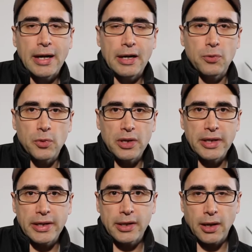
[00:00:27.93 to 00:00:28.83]
it
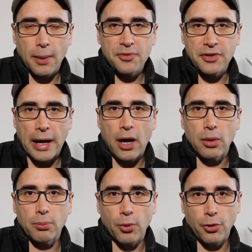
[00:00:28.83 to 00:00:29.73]
really comes
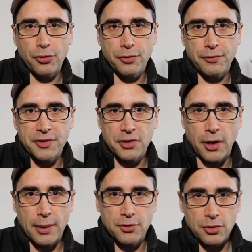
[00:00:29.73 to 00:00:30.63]
down most of the
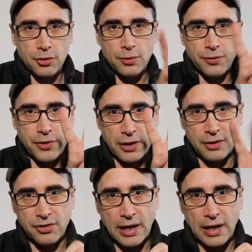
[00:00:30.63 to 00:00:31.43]
time to two things.